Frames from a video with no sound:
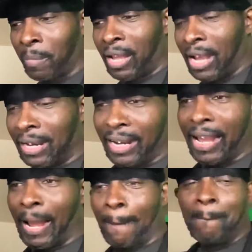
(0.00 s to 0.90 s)
And
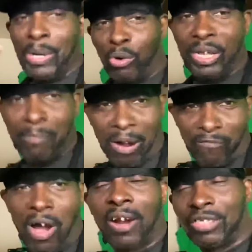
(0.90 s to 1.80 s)
then we're gonna get my
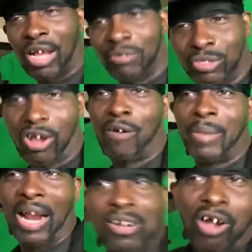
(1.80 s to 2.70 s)
father channel started,
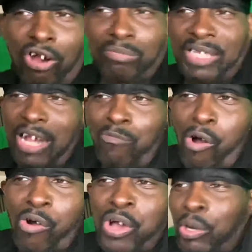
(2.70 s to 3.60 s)
man. I call him Tech Walt.